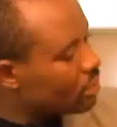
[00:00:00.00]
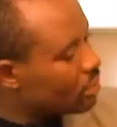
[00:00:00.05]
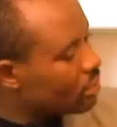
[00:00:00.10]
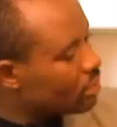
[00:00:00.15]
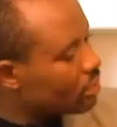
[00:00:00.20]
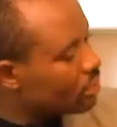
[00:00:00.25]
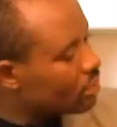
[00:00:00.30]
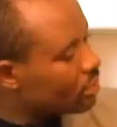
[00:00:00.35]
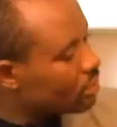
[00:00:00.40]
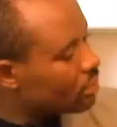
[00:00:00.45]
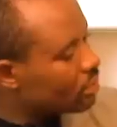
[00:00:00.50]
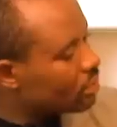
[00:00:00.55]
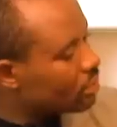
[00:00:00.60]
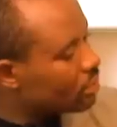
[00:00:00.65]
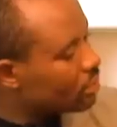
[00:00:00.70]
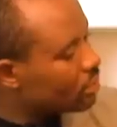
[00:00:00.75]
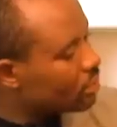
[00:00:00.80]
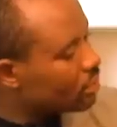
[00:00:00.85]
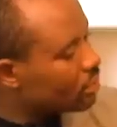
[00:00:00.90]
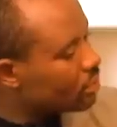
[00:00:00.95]

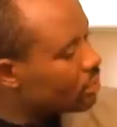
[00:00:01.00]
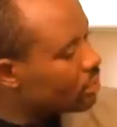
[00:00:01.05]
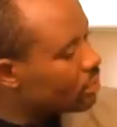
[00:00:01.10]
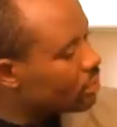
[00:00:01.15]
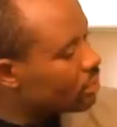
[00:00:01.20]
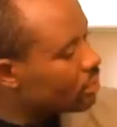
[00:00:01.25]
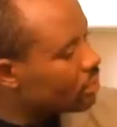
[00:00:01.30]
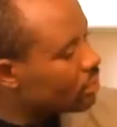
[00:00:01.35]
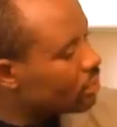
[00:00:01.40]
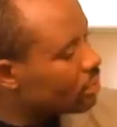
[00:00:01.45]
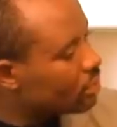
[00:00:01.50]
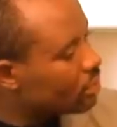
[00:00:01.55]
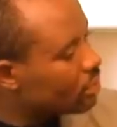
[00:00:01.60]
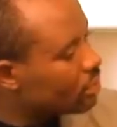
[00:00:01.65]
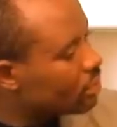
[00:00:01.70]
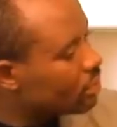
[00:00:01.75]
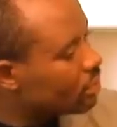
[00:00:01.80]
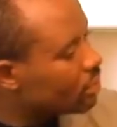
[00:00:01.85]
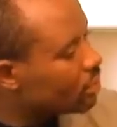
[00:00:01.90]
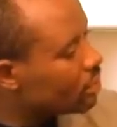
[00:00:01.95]

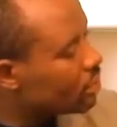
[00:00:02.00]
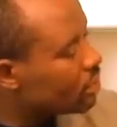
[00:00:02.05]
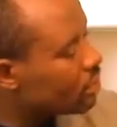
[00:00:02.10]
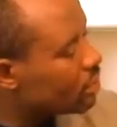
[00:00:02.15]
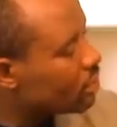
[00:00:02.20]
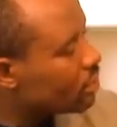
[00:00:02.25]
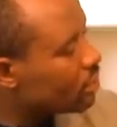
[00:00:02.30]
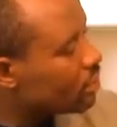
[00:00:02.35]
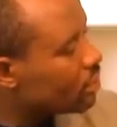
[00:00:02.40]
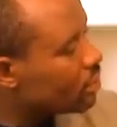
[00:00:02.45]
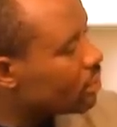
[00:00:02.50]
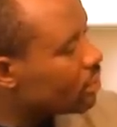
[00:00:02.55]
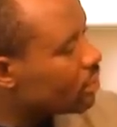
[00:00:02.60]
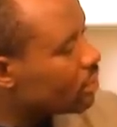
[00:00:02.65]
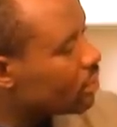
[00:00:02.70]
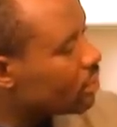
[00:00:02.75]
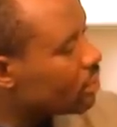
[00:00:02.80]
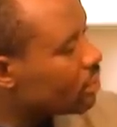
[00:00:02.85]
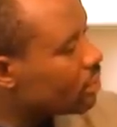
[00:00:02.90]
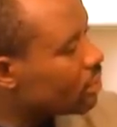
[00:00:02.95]

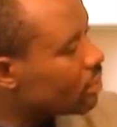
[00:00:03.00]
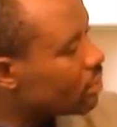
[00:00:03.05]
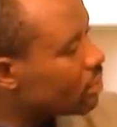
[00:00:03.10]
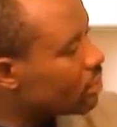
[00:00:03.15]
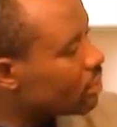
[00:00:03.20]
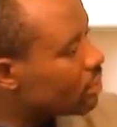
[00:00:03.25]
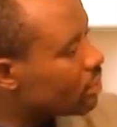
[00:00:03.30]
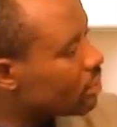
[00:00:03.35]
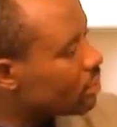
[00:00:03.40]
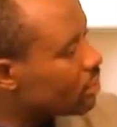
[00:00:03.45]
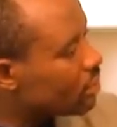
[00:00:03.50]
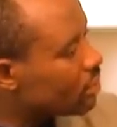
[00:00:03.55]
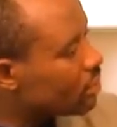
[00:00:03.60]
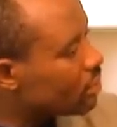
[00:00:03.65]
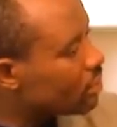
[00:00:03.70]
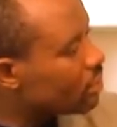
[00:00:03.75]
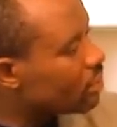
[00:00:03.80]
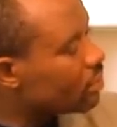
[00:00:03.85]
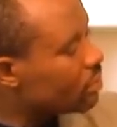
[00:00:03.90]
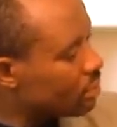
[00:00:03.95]

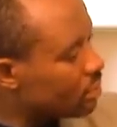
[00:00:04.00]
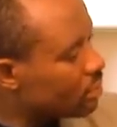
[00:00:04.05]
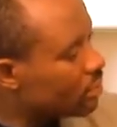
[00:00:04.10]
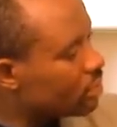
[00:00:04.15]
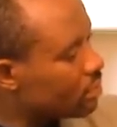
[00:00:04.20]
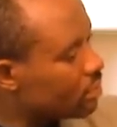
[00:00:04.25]
(silent)